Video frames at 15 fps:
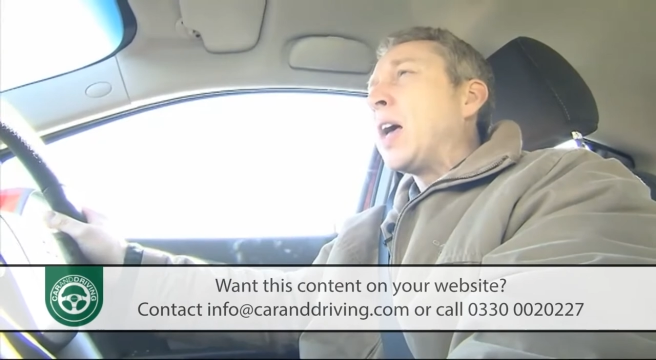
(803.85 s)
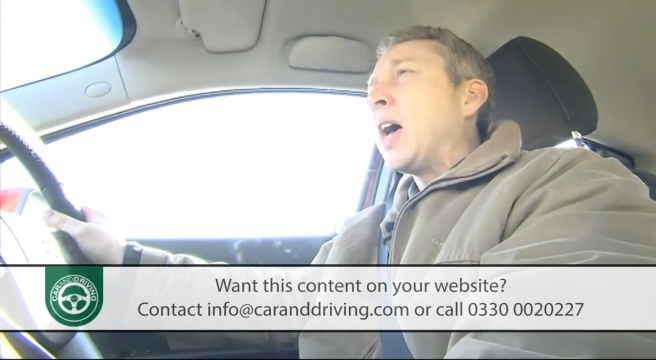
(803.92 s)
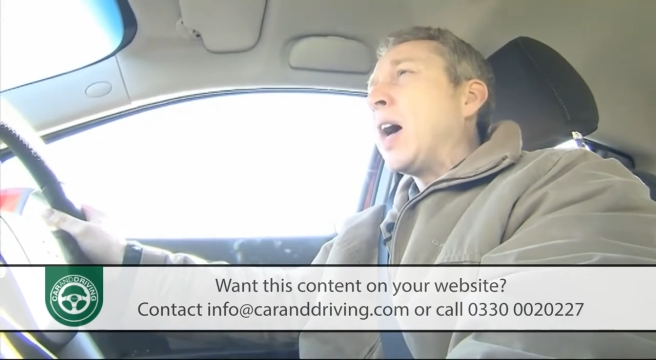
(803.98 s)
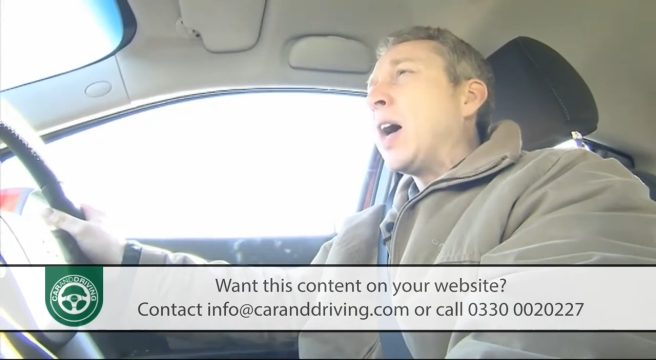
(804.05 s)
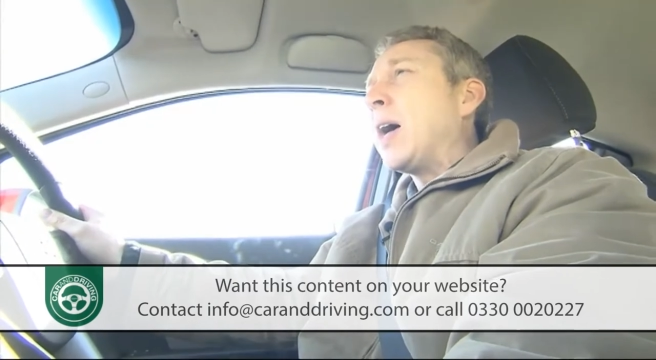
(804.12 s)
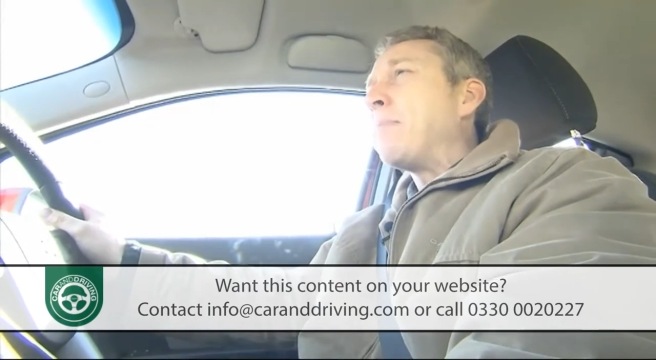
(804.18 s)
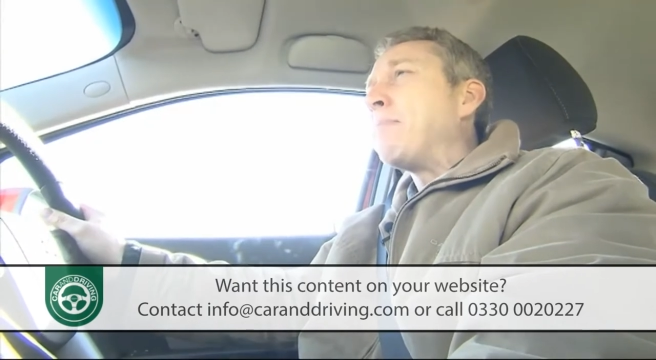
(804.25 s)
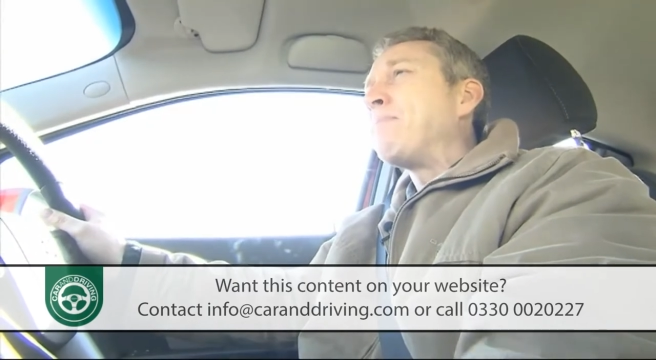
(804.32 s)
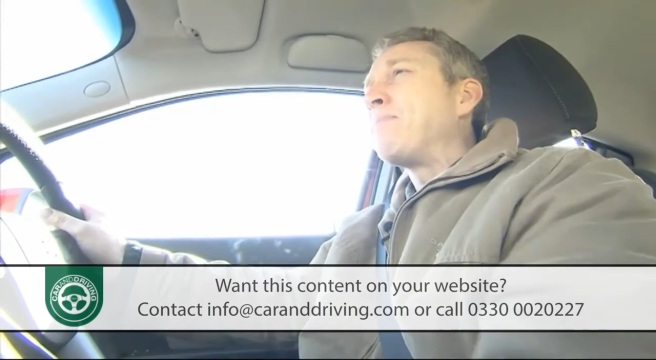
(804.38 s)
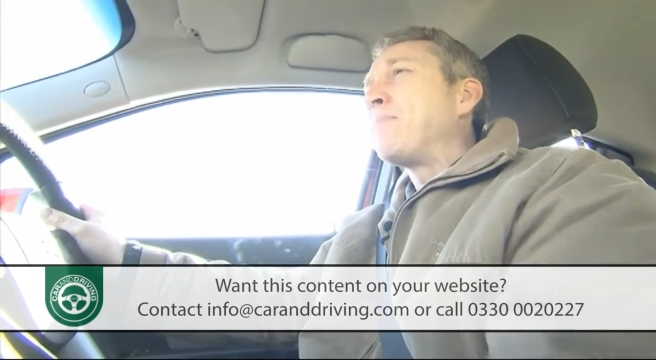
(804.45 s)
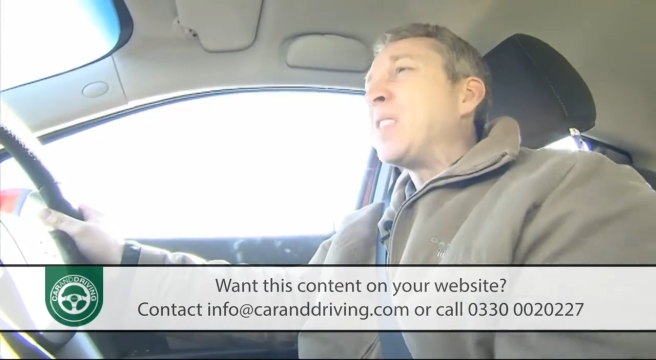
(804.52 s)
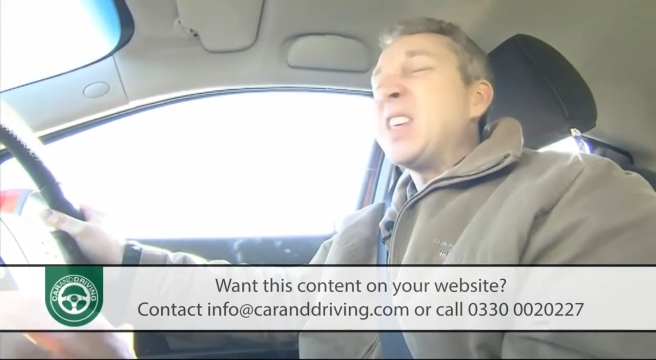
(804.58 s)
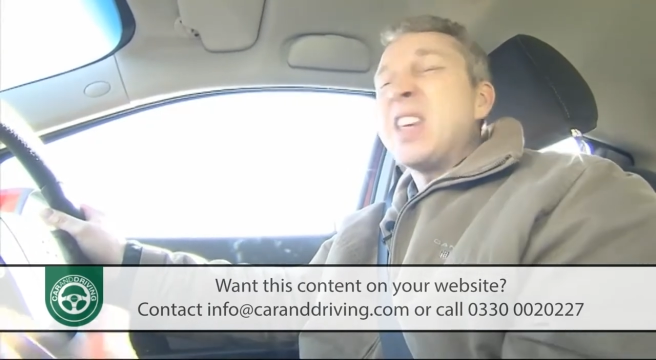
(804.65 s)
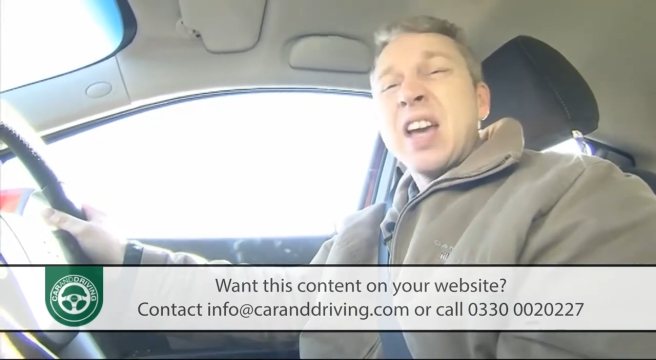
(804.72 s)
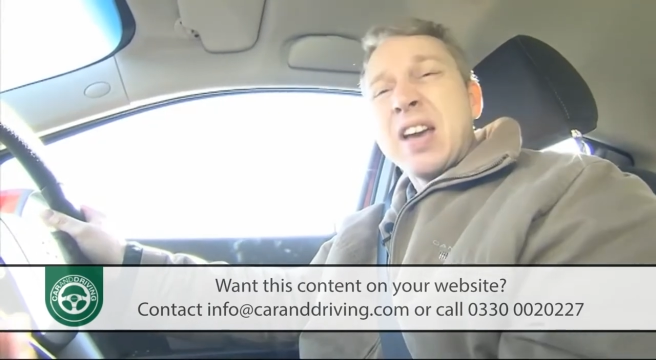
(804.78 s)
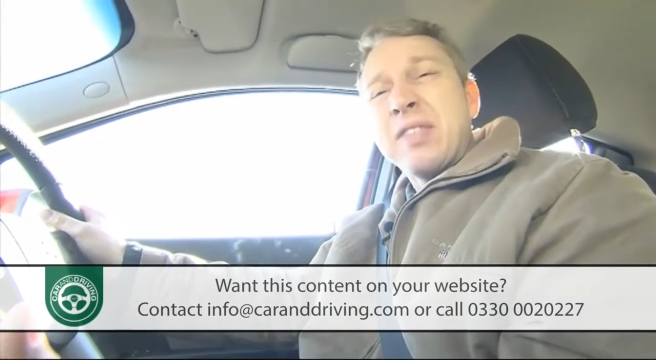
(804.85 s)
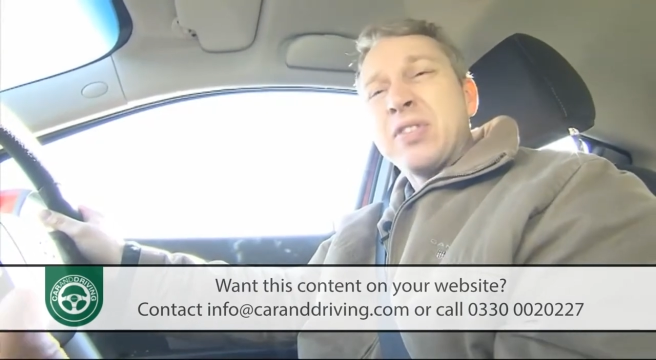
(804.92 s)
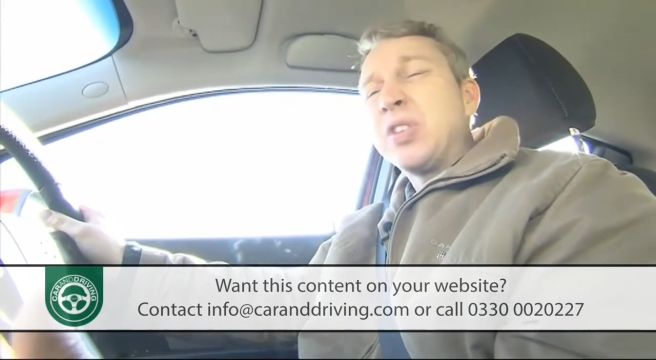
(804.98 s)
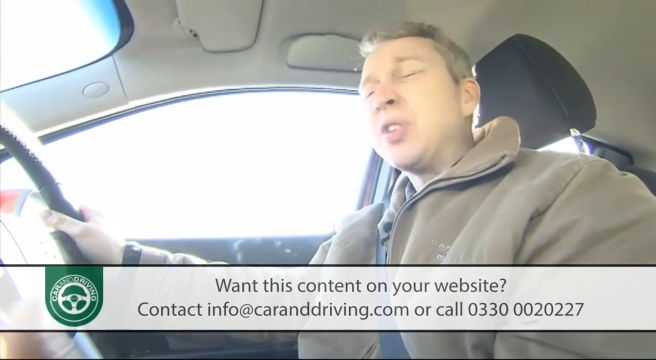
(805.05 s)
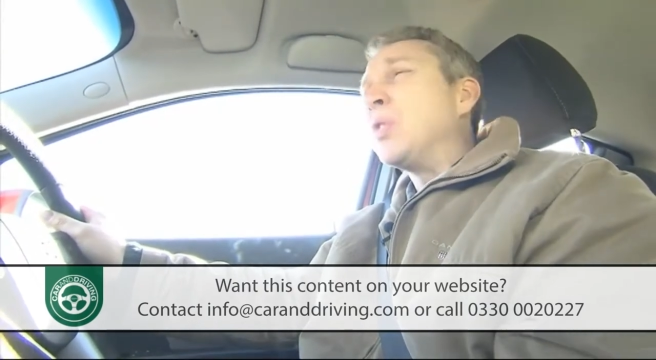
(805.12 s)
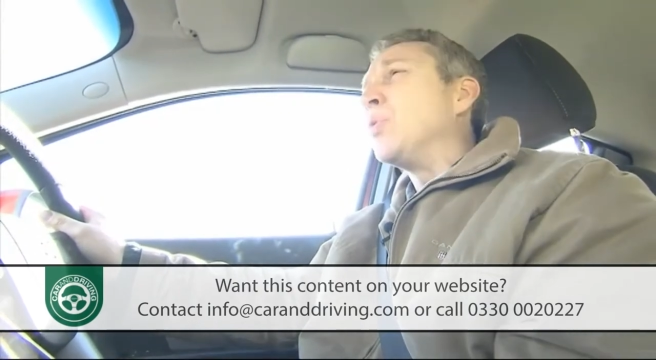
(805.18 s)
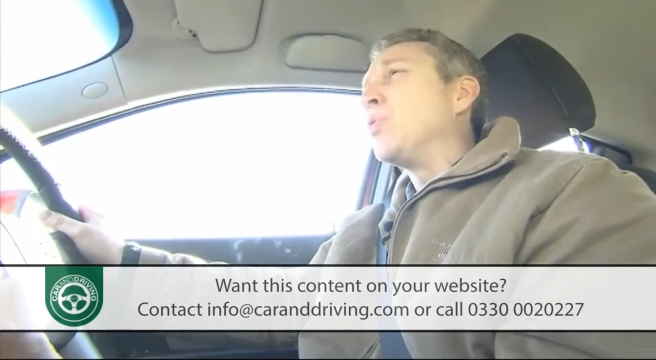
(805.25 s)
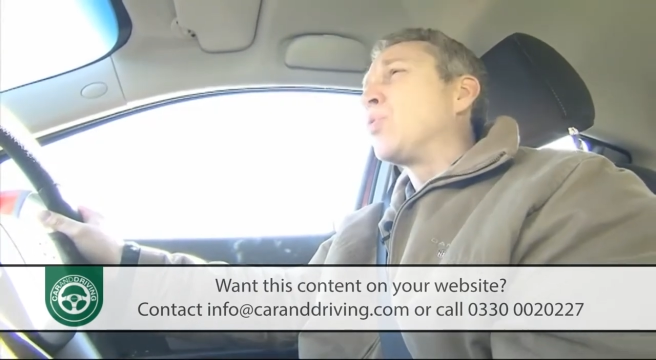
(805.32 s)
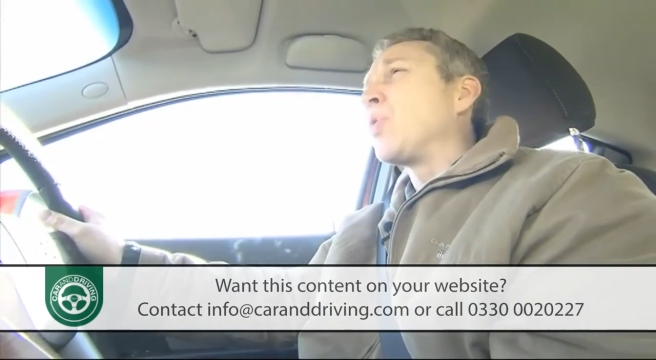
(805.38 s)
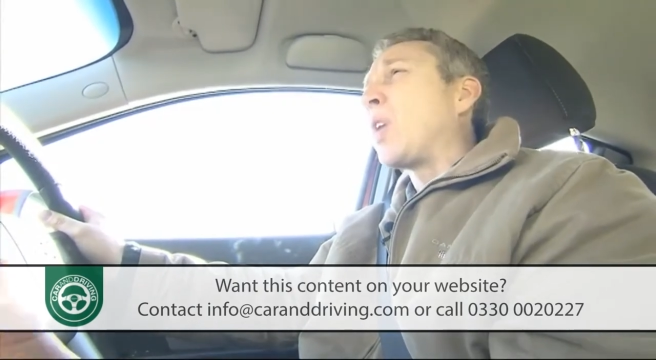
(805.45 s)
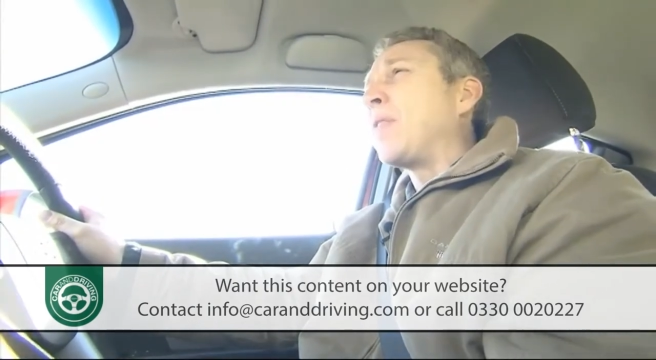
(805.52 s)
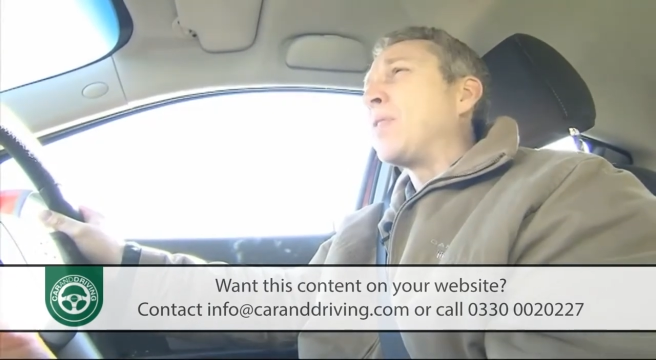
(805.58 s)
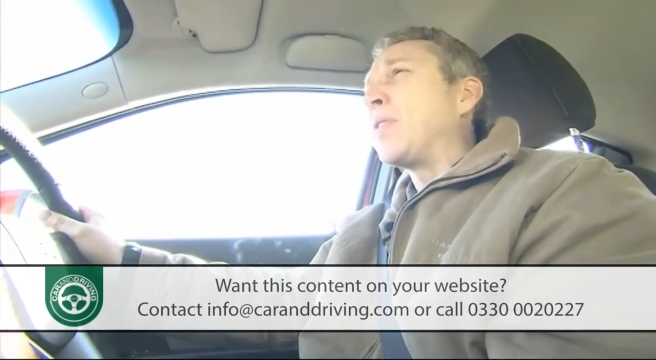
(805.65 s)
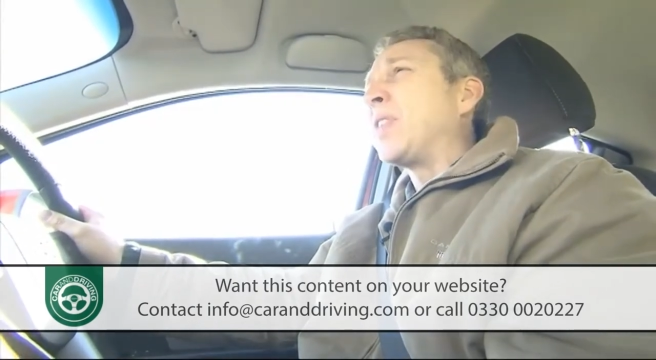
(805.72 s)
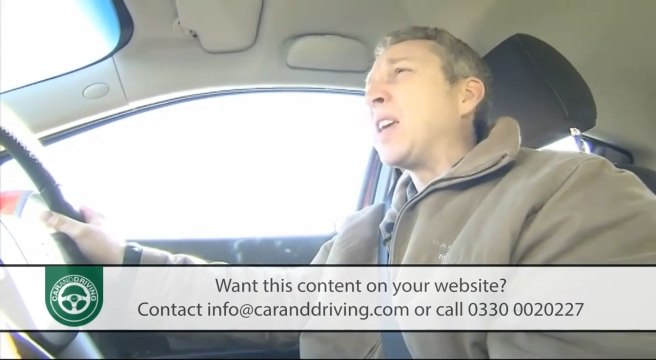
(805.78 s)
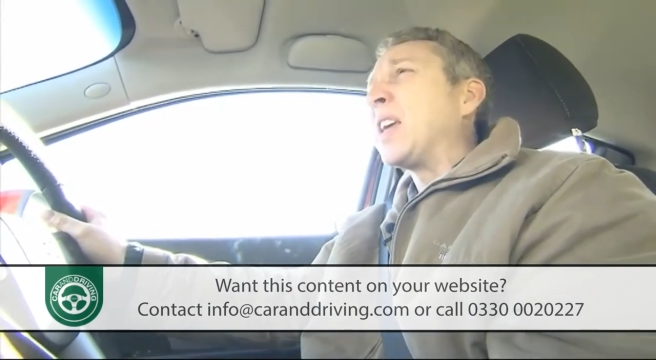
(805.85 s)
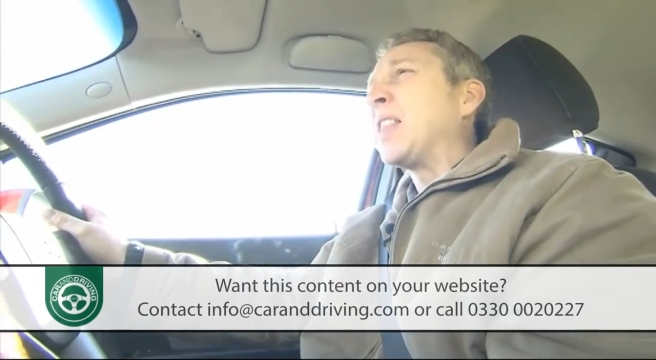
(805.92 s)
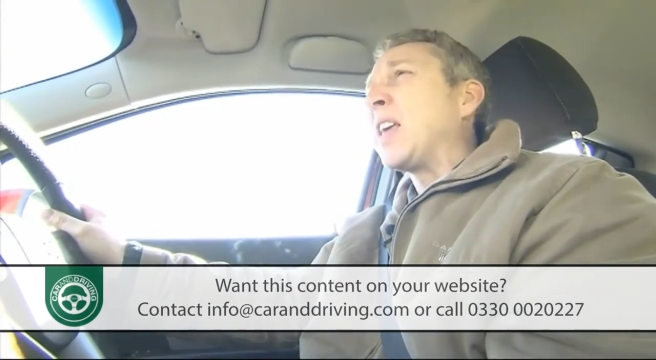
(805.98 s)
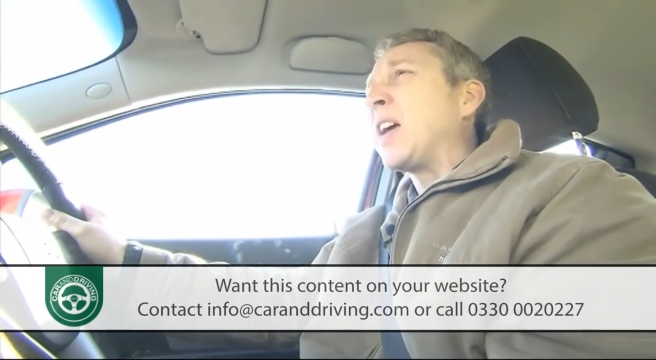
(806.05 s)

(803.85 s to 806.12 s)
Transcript: um, you have to drive the thing